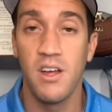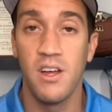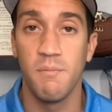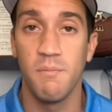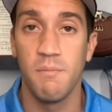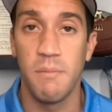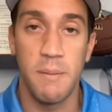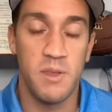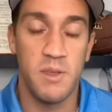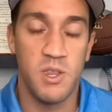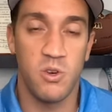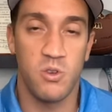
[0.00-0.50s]

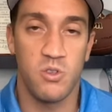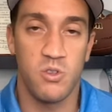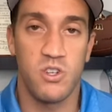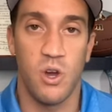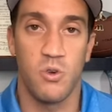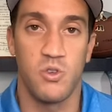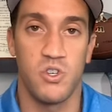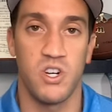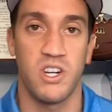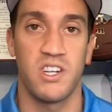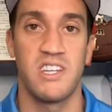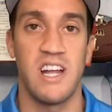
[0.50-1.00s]
maybe those
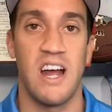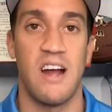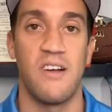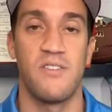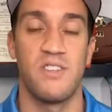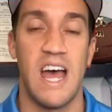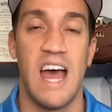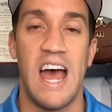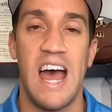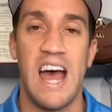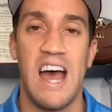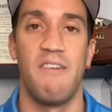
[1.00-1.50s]
coaching staffs
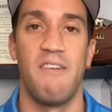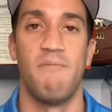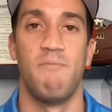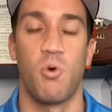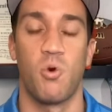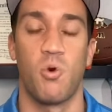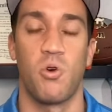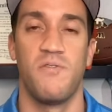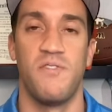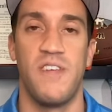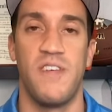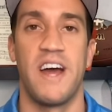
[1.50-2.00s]
have
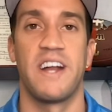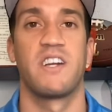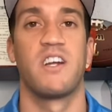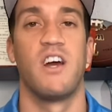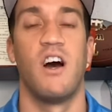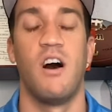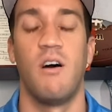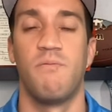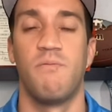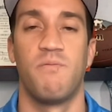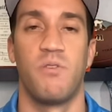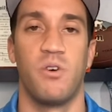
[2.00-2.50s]
more of that
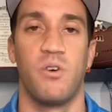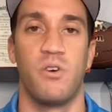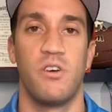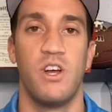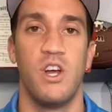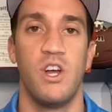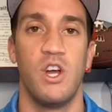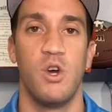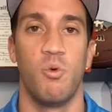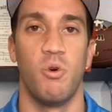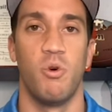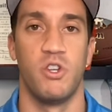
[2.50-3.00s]
comfort
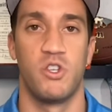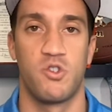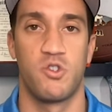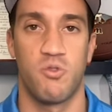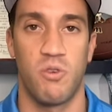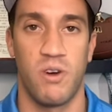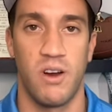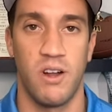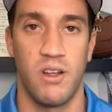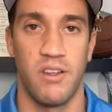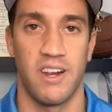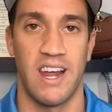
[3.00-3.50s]
with
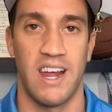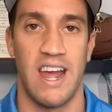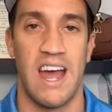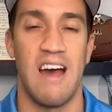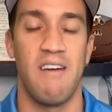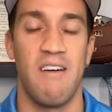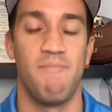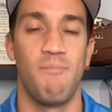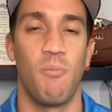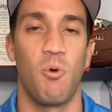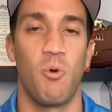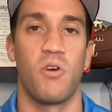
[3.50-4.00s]
trailing,
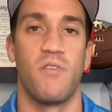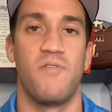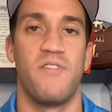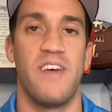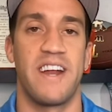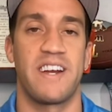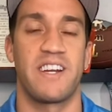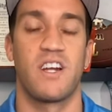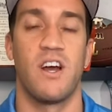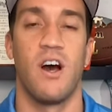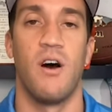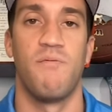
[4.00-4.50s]
have more of
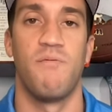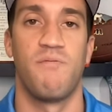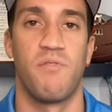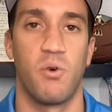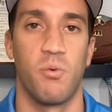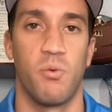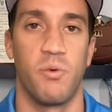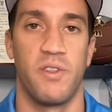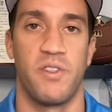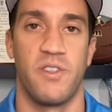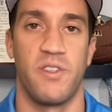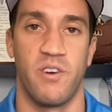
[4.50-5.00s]
that
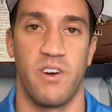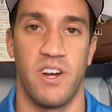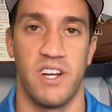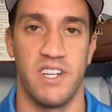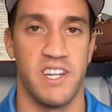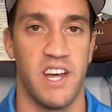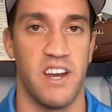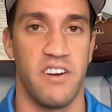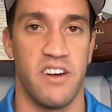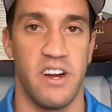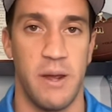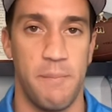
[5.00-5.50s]
comfort with their
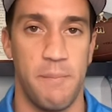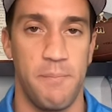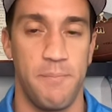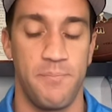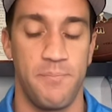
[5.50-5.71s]
identity.